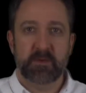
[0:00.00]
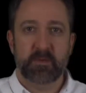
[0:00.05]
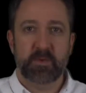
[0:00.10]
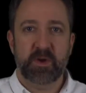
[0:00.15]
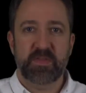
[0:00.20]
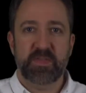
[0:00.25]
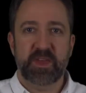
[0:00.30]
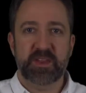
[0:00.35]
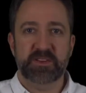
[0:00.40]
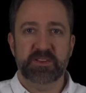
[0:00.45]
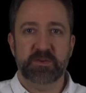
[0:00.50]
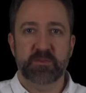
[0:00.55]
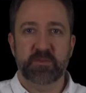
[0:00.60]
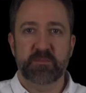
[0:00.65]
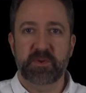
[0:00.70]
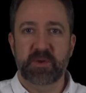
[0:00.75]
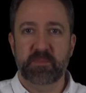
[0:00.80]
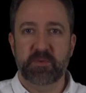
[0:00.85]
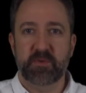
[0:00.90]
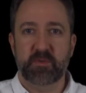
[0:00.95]
One thing to
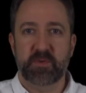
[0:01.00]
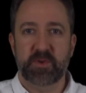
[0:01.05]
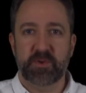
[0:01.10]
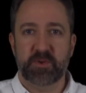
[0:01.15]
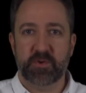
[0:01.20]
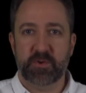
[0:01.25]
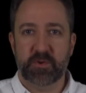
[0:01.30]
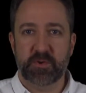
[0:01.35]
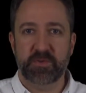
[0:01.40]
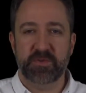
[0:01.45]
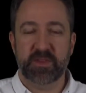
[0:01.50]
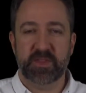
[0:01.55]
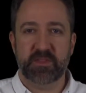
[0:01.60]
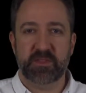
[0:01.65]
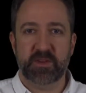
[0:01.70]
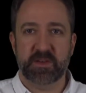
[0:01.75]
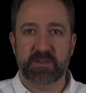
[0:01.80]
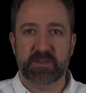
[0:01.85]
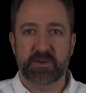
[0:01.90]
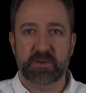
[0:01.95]
remember when you're holding
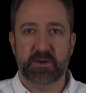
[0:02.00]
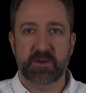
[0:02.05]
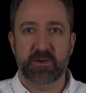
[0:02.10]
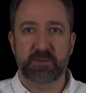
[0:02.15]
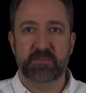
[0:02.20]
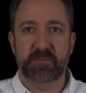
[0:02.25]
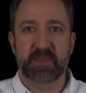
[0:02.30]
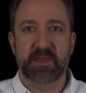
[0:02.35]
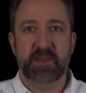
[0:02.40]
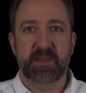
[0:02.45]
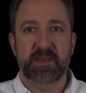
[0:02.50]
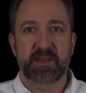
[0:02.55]
the guitar